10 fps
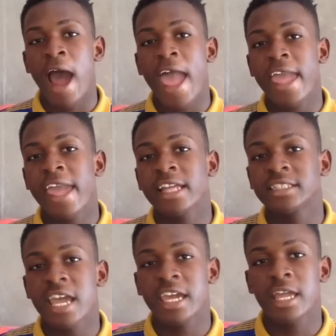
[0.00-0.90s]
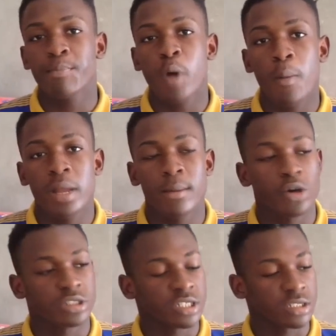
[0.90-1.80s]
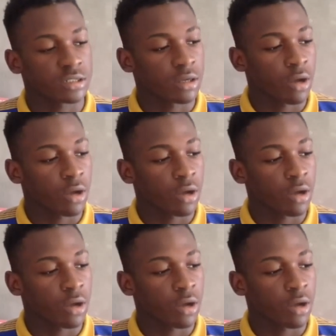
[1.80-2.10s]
I hate taking public buses.